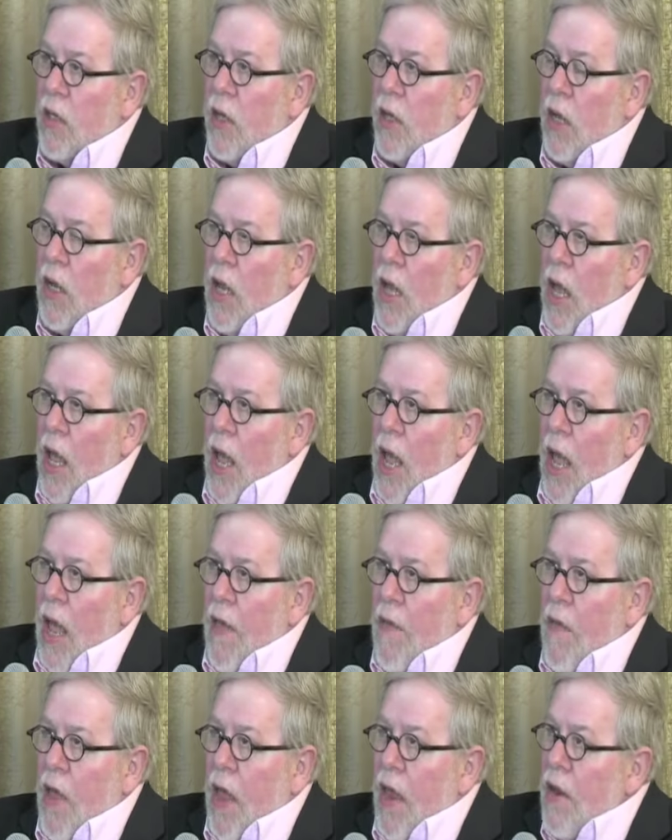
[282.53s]

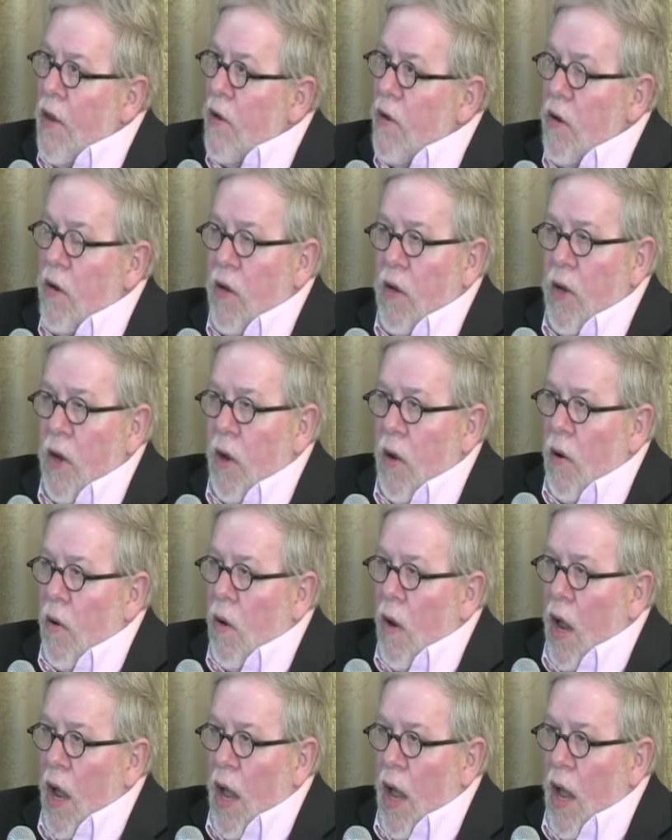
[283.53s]
And then, you know,